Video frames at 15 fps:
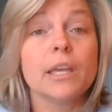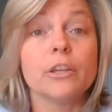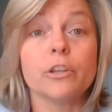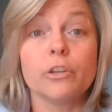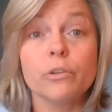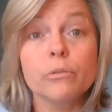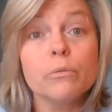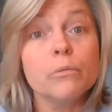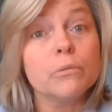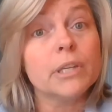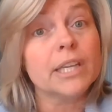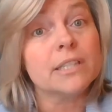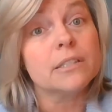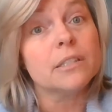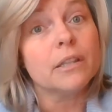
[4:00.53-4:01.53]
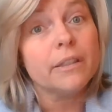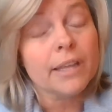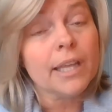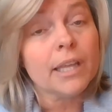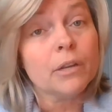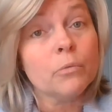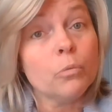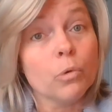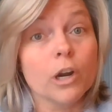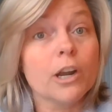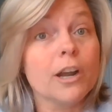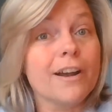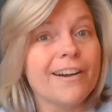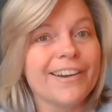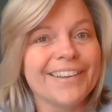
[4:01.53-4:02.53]
You get to then work
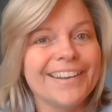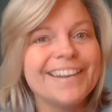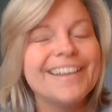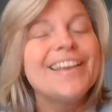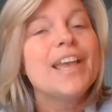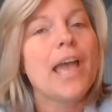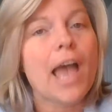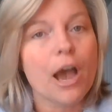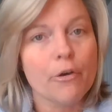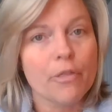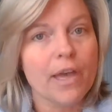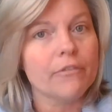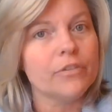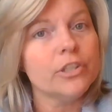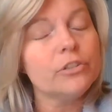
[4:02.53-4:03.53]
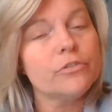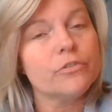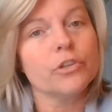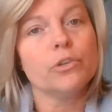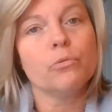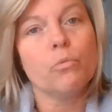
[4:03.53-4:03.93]
on how that feels for you.